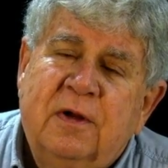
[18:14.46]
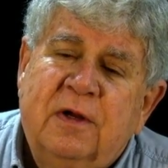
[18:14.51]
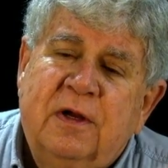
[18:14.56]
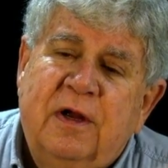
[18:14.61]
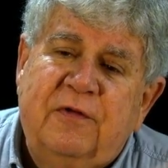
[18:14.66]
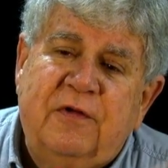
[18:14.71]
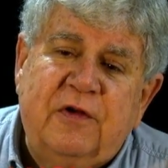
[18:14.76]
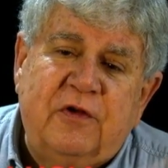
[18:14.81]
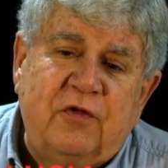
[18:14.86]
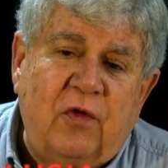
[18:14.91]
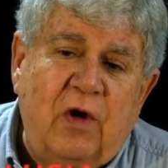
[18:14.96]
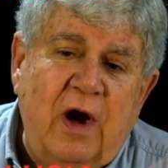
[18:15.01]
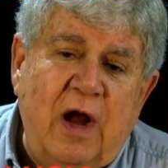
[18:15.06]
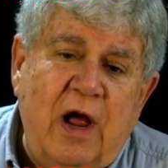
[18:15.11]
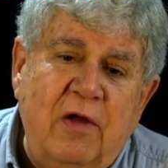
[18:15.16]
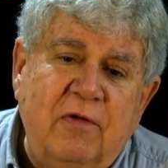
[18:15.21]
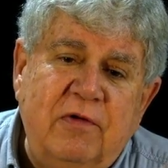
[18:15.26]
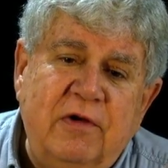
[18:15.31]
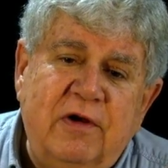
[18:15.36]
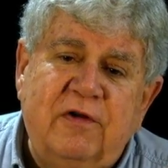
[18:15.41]
If it's
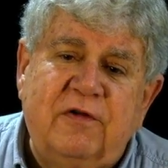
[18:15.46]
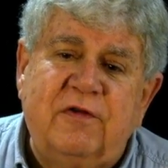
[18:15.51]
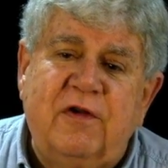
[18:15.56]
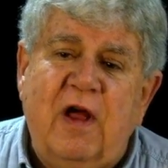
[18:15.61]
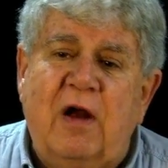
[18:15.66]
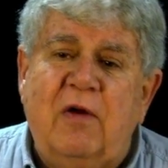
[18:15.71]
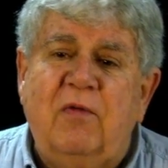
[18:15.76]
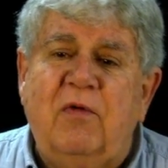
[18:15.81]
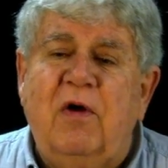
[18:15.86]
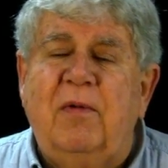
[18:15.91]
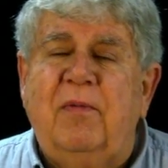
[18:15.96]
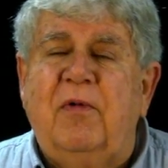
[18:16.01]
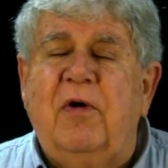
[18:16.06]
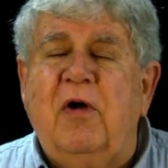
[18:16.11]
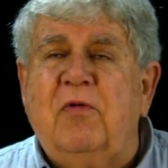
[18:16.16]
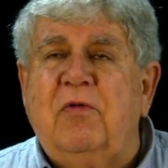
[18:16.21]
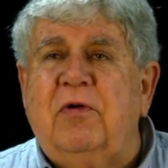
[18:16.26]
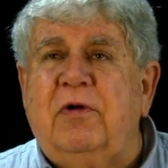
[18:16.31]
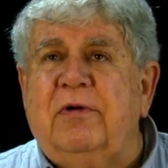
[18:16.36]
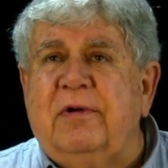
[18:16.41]
round and it's got rubber
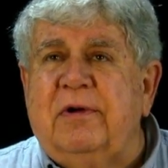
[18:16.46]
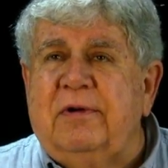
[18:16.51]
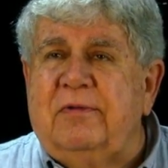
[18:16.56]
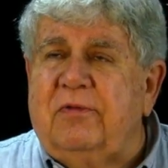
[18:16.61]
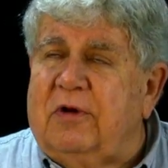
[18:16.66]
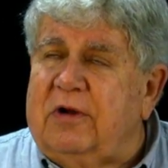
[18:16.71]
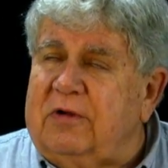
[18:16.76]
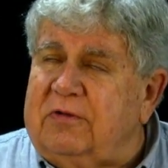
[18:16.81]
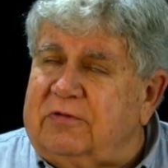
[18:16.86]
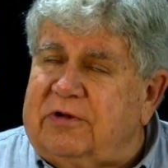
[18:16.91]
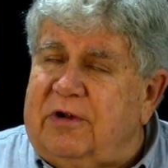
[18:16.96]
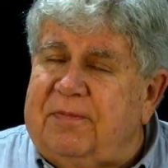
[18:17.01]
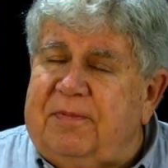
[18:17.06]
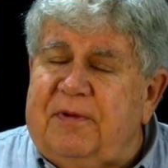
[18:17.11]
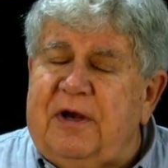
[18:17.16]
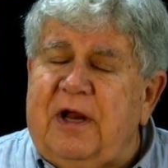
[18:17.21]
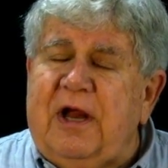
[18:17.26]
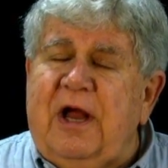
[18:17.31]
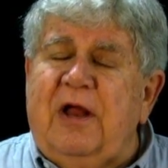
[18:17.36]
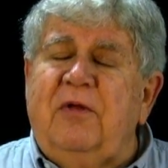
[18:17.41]
on it, it rolls up
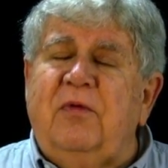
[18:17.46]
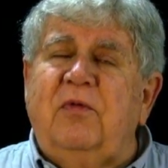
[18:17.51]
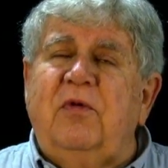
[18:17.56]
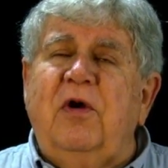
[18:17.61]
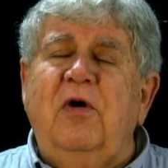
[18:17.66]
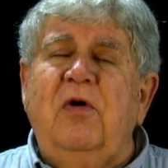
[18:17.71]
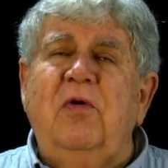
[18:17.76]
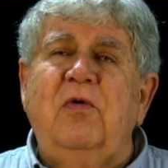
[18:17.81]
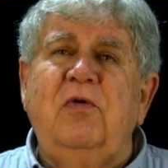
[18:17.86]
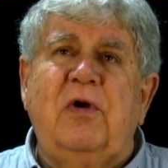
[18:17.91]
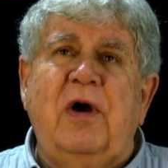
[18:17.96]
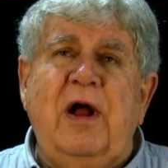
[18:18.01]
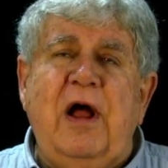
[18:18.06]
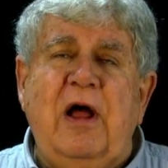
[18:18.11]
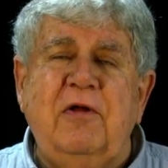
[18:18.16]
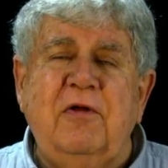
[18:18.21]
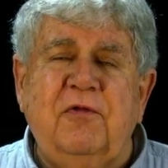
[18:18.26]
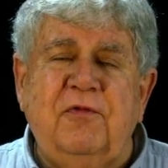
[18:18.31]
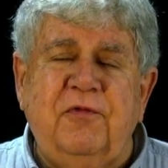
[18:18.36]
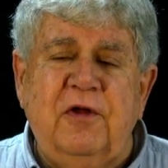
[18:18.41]
and down the road or
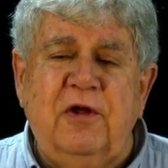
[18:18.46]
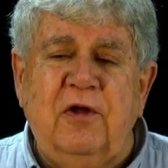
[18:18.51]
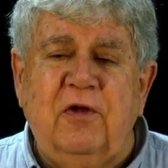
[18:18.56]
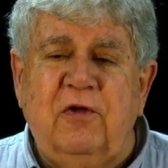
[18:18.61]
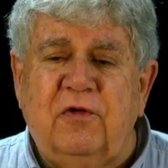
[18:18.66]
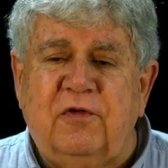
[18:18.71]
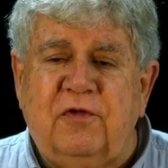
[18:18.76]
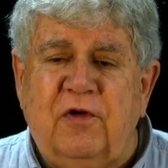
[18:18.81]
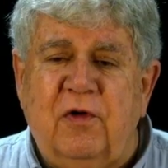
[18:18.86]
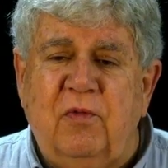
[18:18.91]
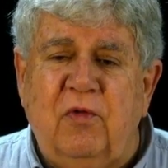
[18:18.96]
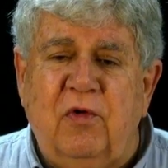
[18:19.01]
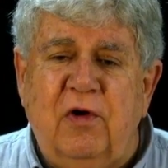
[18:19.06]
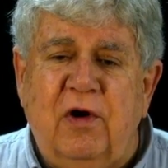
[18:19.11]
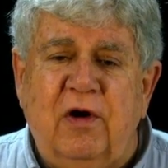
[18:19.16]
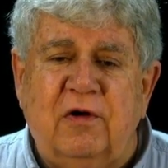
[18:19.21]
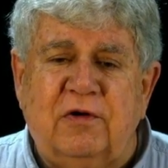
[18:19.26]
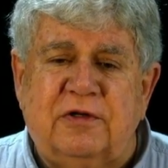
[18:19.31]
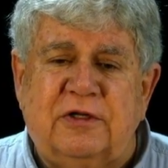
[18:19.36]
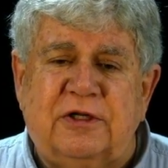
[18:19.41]
out in the field or
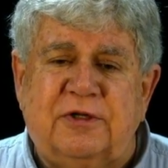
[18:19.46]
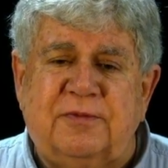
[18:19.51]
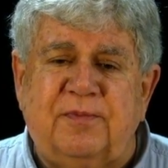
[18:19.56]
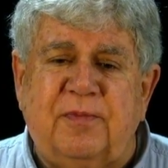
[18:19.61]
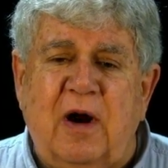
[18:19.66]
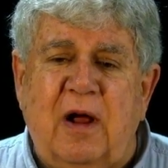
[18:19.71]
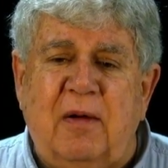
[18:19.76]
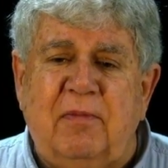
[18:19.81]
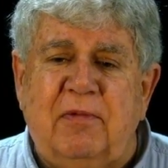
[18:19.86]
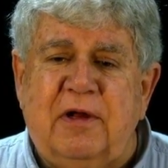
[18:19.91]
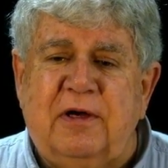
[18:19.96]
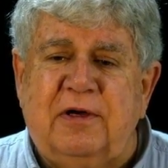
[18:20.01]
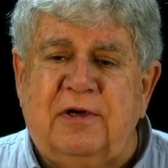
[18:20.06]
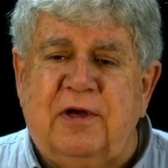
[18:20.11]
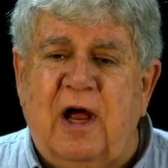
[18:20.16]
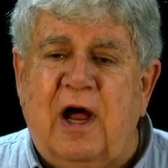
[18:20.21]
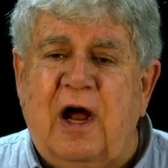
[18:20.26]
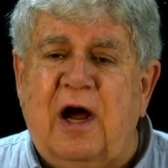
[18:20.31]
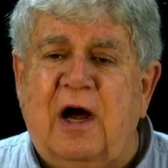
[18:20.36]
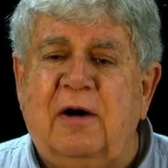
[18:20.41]
somewhere else, it's probably a
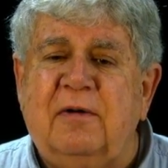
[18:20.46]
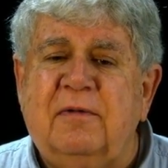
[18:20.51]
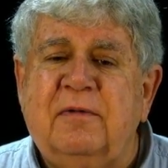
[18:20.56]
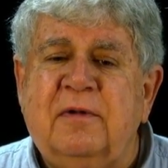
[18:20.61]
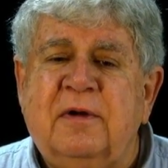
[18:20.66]
tire.